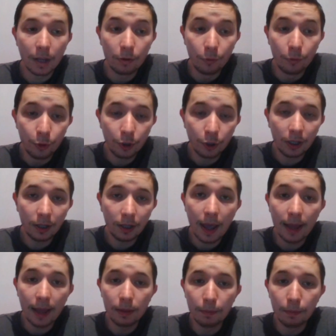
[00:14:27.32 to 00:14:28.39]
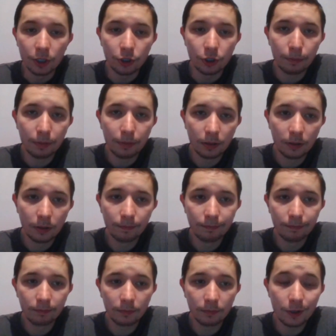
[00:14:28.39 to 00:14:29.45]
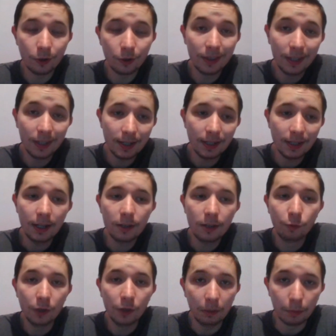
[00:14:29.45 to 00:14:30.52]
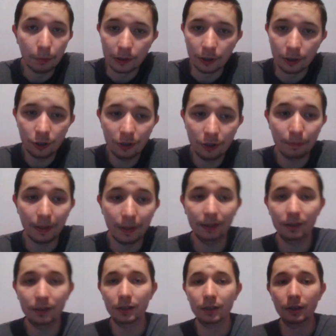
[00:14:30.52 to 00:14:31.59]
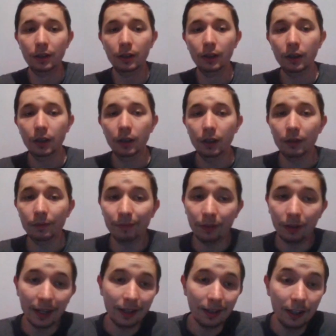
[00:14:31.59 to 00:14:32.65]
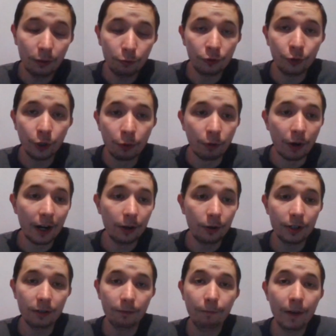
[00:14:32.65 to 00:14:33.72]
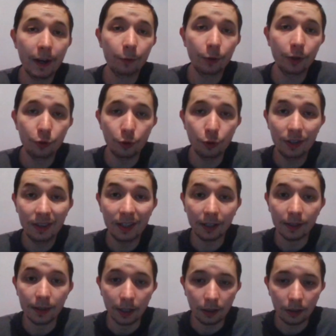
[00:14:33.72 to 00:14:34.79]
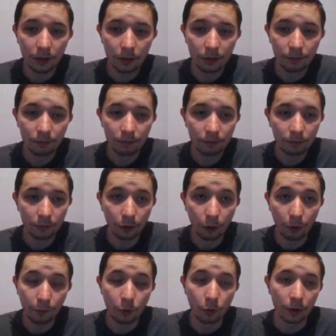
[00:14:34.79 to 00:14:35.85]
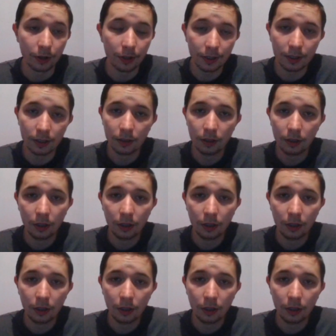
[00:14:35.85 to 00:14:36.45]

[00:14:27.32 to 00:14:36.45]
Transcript: rook and the bishop. So this is winning position, but like it requires very good technique. Of course,